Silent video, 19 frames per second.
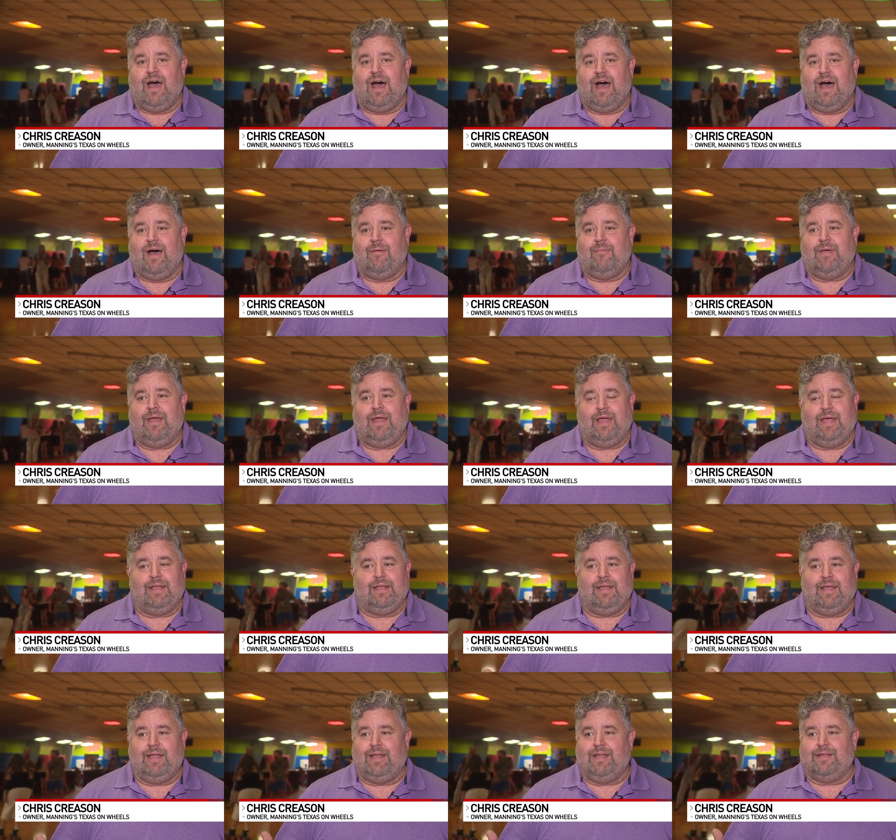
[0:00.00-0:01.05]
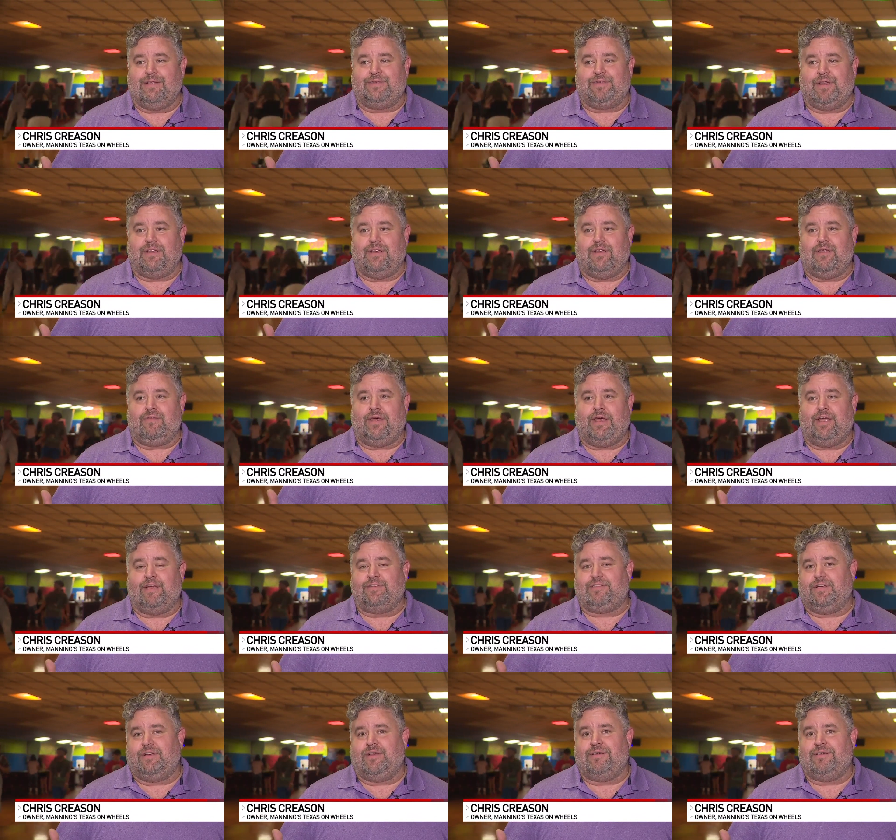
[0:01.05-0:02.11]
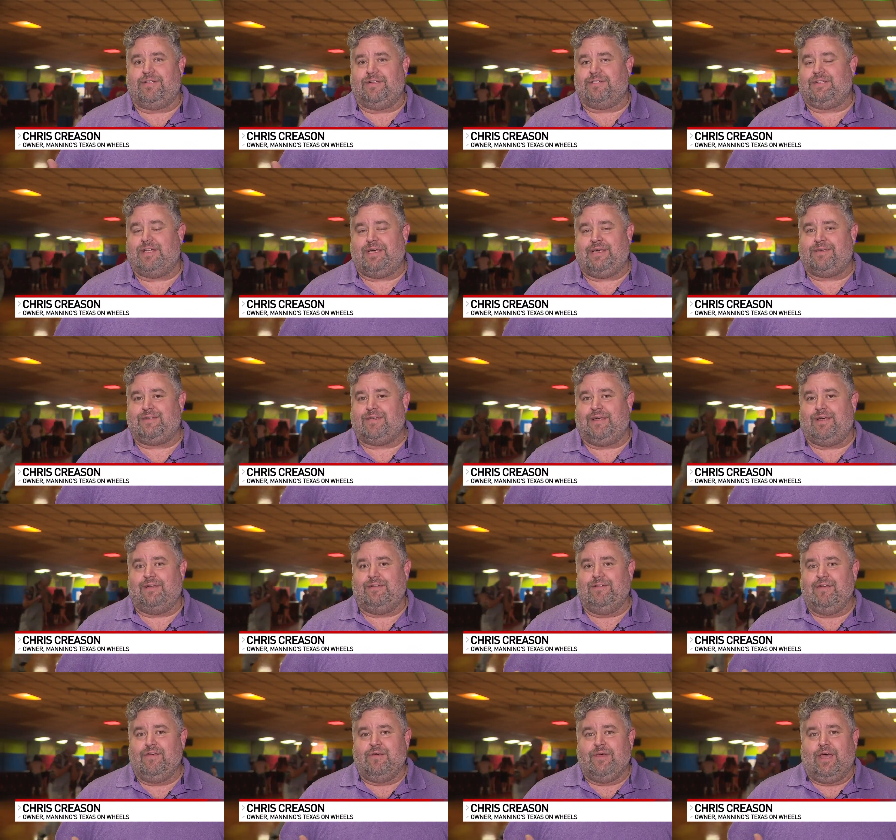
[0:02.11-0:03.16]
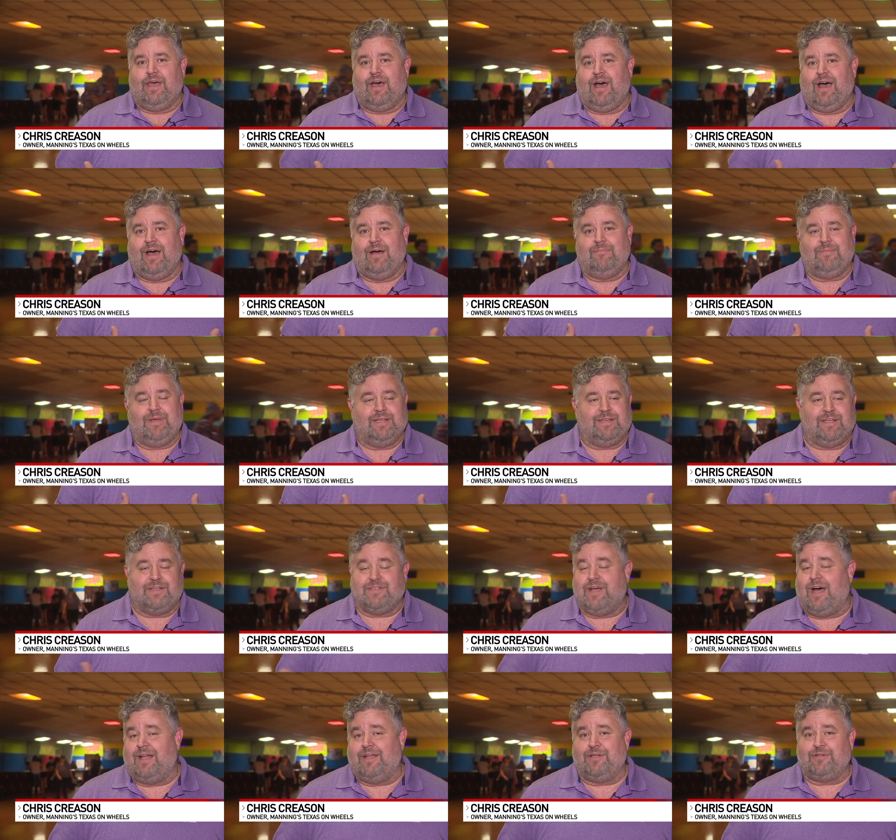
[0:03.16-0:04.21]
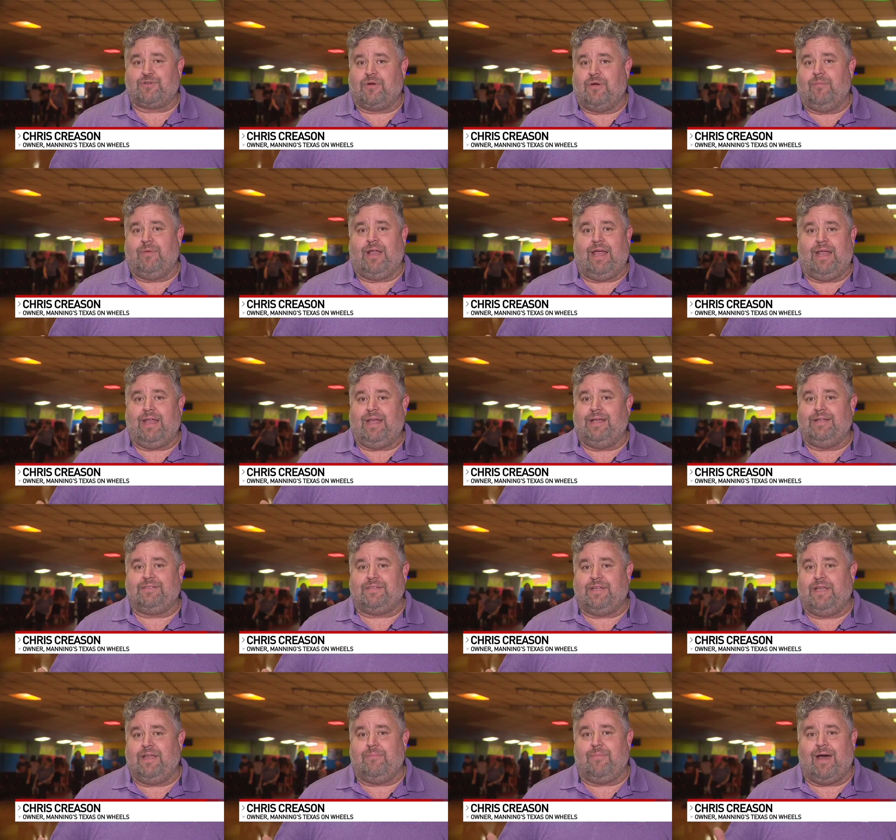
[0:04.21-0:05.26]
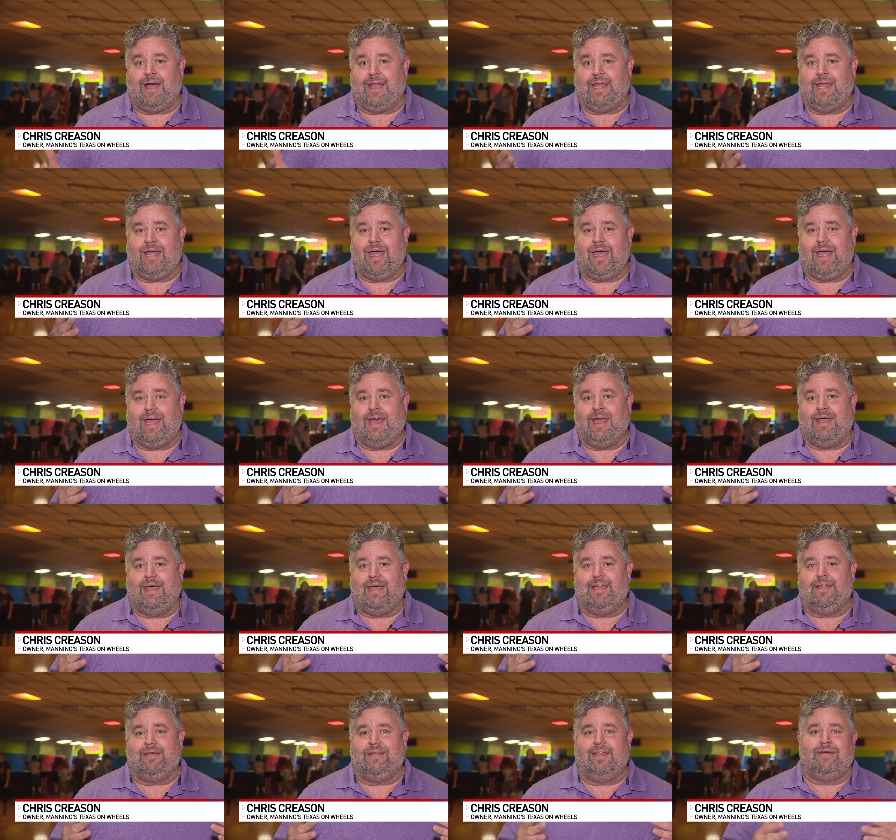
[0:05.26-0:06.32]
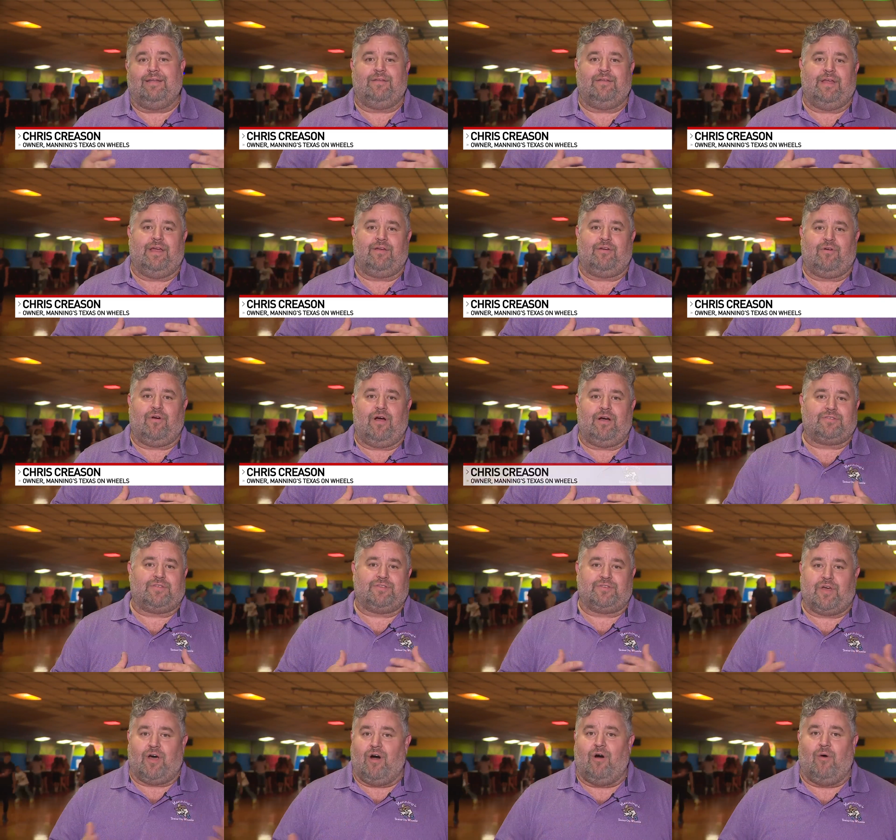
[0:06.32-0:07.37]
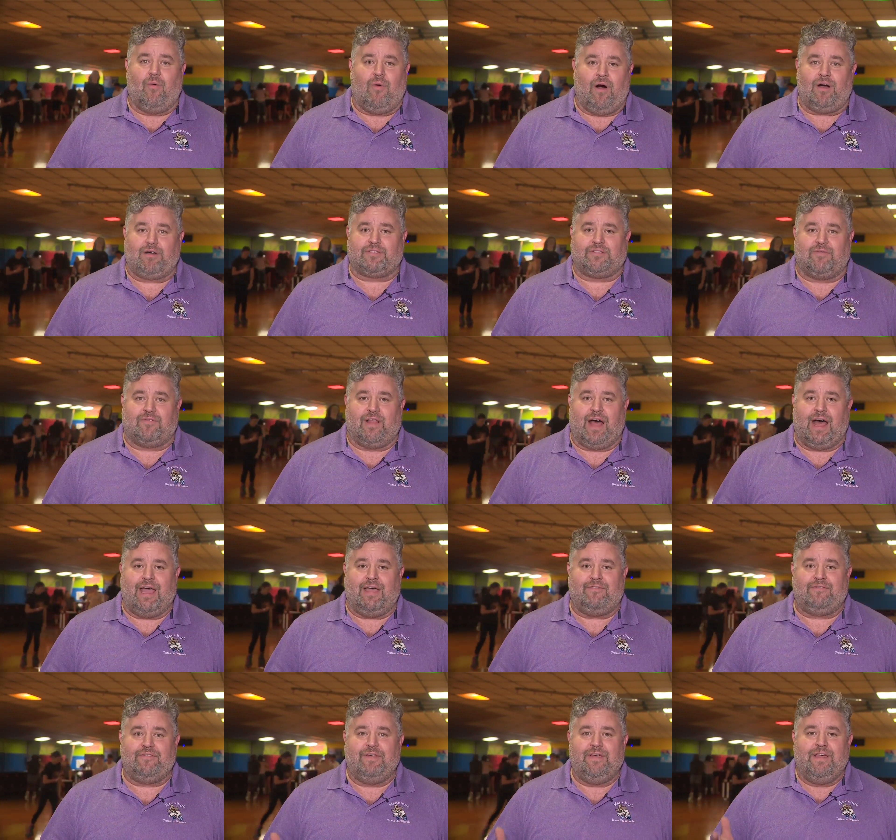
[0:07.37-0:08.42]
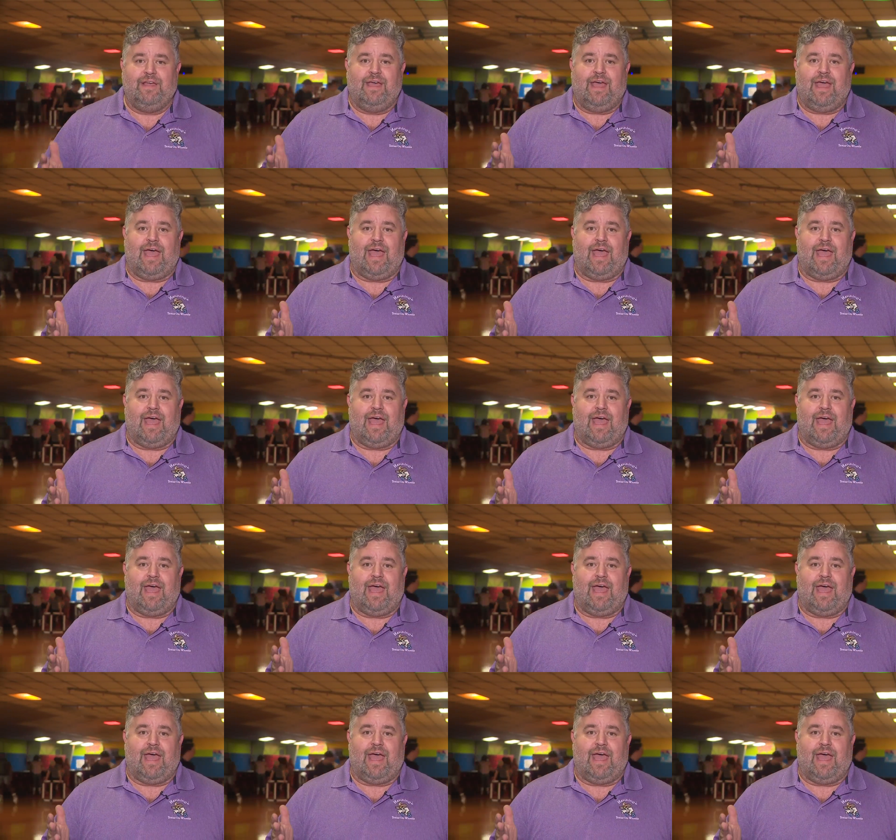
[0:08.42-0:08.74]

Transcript: Um, it, it, is a, it is a disease that um, it does not discriminate against anybody and it, it, it crosses all walks of life.